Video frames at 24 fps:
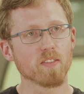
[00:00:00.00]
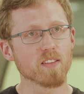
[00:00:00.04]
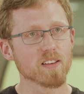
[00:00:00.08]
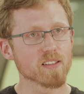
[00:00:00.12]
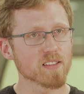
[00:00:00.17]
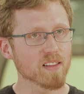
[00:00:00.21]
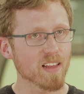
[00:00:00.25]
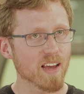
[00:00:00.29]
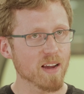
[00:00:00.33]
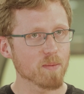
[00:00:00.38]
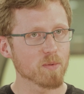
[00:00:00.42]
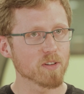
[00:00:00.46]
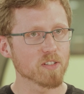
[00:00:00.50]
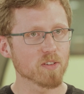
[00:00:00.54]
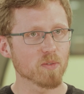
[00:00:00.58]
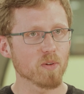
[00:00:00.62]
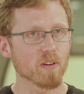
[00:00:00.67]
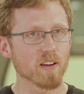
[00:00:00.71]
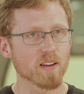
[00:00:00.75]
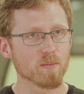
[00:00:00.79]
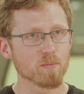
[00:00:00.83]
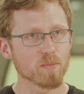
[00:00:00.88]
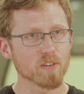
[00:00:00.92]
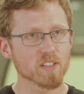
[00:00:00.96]
and this
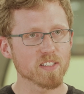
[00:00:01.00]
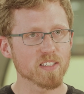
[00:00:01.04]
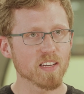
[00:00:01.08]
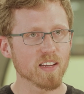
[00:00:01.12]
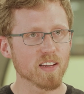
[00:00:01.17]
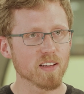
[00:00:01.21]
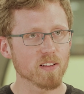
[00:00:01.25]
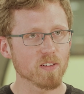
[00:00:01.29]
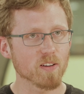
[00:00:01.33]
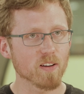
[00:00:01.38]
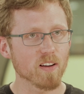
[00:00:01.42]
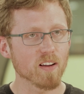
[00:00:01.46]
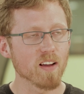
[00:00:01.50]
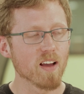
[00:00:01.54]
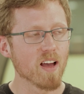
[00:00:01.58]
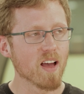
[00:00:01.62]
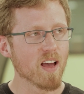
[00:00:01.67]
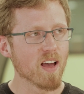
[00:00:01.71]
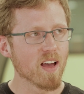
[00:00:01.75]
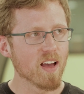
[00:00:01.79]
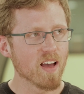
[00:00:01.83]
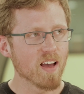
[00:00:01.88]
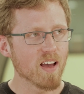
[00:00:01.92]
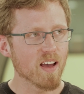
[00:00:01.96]
laboratory in particular,
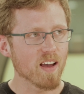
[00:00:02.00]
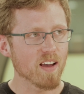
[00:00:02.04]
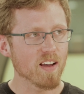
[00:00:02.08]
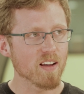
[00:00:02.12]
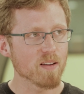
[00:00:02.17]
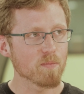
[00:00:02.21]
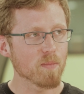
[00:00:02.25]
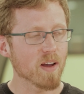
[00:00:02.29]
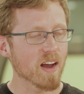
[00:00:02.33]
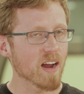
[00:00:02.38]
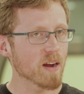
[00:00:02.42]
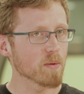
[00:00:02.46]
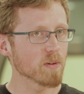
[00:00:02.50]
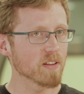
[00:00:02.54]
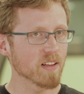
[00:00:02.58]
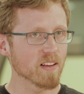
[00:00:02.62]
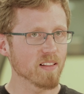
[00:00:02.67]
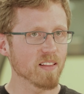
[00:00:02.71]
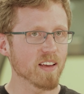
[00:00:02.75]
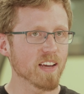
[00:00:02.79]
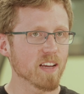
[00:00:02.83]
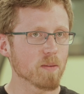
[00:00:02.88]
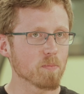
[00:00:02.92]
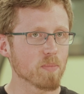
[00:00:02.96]
I
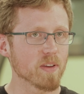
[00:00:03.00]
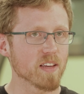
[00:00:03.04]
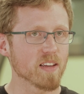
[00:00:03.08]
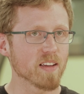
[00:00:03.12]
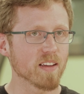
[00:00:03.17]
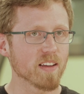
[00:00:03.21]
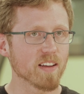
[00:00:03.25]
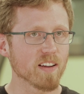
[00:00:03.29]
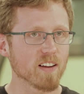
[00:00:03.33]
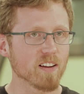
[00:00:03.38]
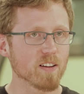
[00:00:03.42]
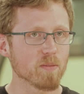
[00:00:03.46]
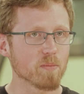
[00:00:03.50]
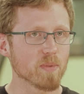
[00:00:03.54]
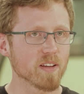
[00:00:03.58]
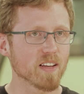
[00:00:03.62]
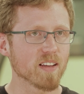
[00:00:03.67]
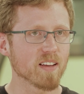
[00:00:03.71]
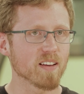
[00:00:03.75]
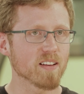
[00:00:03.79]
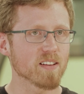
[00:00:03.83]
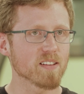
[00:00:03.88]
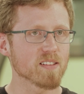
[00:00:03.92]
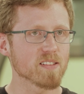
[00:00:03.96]
really like being here
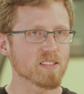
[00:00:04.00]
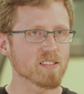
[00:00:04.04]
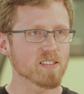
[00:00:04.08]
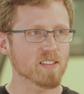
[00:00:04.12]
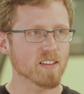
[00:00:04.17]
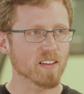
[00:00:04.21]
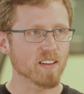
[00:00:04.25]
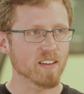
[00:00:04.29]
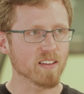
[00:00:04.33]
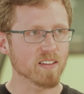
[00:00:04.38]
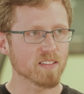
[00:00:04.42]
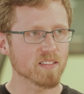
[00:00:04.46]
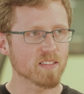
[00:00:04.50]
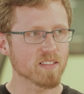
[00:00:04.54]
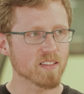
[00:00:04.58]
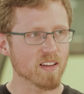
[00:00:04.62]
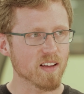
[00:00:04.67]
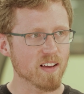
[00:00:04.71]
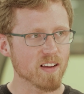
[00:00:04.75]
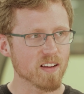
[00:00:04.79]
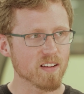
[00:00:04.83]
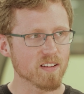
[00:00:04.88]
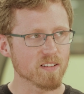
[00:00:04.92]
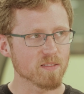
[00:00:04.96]
because
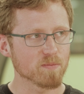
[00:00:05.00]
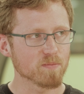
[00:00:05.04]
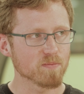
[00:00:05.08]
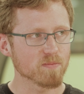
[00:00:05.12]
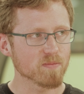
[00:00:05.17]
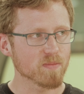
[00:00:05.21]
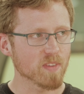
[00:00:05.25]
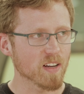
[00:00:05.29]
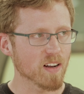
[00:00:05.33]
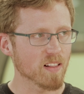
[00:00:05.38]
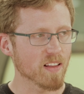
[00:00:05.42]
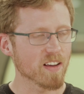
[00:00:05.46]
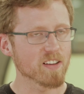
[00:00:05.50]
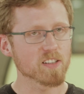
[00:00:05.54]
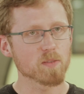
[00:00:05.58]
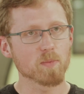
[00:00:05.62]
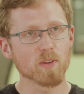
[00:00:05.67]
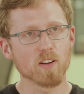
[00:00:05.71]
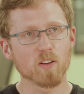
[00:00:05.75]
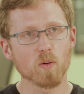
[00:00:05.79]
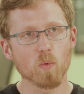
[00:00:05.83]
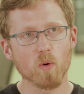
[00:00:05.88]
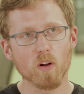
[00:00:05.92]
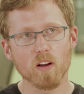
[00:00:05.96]
it allows
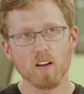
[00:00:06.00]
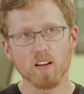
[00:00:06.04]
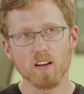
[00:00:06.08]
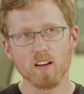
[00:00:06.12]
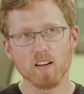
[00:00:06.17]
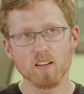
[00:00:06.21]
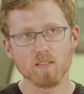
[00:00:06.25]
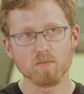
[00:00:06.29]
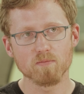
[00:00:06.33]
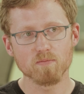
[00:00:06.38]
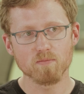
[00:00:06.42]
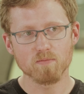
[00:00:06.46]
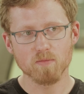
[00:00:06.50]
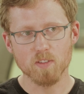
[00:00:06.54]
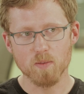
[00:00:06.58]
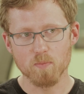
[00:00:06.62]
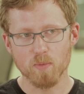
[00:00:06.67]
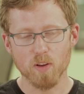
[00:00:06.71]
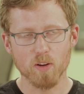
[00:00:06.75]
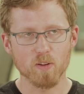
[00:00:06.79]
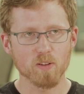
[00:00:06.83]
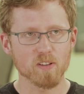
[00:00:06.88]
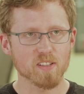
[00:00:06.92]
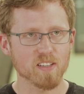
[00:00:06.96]
me to work on
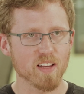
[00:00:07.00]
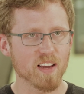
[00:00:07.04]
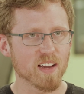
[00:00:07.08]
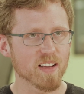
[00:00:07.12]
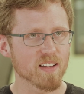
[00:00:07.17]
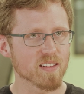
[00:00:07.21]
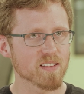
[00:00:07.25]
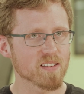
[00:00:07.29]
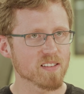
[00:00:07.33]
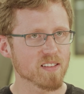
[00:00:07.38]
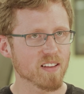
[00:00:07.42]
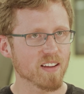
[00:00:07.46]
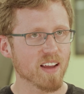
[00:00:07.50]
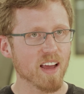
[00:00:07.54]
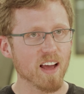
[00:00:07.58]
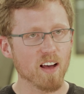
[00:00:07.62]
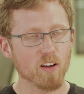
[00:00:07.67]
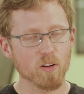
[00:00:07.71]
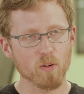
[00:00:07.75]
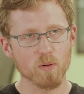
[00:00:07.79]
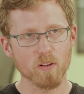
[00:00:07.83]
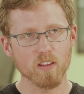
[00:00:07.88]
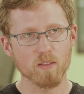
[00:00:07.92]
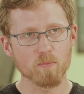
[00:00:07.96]
computer science, like
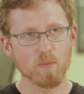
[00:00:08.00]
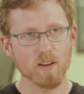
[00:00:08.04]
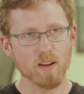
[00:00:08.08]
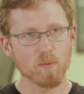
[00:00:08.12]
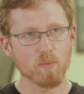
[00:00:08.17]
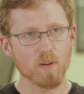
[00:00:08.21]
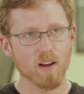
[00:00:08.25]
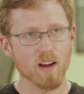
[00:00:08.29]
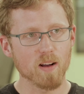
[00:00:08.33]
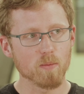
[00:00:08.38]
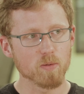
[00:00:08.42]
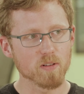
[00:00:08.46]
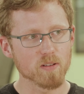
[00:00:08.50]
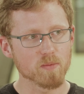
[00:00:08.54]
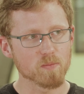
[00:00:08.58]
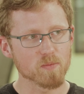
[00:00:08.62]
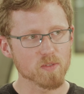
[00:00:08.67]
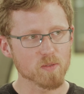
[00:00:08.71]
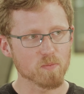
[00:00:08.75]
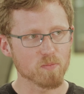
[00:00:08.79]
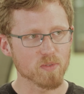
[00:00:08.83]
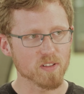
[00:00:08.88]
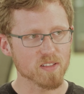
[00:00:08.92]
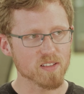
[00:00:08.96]
algorithmic
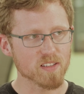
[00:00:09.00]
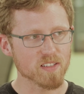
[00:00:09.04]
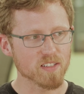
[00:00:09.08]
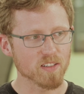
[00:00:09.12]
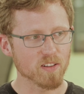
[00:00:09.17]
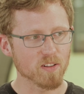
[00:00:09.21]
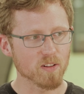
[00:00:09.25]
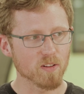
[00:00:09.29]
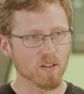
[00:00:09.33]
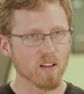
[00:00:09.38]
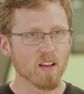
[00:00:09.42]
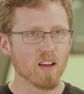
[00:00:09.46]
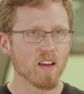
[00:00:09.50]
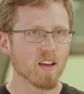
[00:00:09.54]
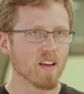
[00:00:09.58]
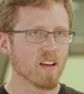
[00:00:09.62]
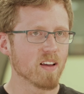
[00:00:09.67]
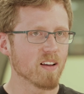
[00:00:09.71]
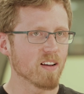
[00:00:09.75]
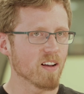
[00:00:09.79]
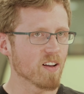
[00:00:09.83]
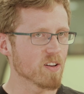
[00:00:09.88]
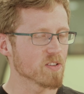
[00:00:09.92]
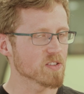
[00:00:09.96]
problems, but still
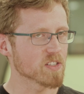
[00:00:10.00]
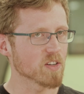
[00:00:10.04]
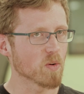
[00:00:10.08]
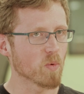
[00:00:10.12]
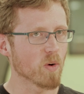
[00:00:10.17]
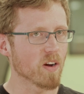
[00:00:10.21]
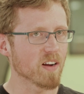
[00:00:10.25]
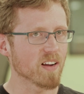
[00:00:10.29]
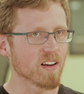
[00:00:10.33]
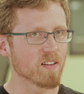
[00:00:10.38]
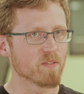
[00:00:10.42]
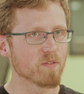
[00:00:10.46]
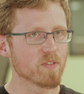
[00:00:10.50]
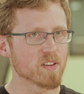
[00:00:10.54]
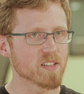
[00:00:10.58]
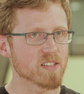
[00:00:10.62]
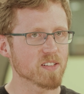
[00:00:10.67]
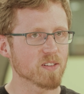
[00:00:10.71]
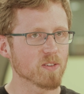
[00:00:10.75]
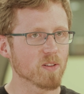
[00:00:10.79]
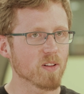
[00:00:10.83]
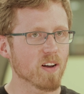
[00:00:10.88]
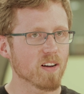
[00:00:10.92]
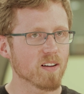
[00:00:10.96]
also work on
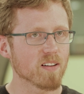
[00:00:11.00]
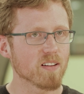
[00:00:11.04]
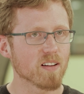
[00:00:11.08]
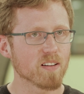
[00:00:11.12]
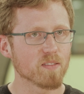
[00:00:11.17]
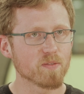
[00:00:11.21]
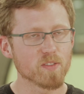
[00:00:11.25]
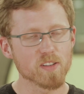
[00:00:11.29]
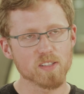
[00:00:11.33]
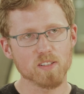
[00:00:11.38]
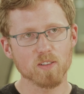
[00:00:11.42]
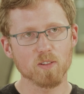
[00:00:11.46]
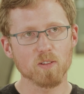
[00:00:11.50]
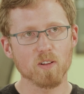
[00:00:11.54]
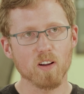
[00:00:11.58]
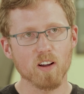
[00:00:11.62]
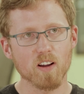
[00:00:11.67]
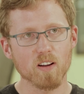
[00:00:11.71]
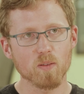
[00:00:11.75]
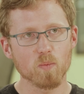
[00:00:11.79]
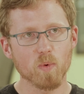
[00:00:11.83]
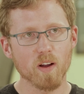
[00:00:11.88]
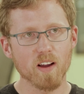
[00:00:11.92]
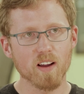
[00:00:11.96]
physical
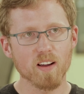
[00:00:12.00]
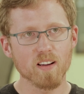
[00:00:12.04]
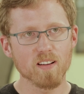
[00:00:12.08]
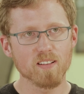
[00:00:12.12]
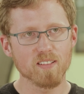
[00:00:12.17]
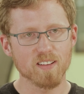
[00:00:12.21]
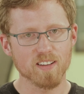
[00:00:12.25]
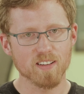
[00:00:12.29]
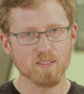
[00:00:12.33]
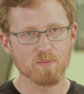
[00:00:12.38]
hardware.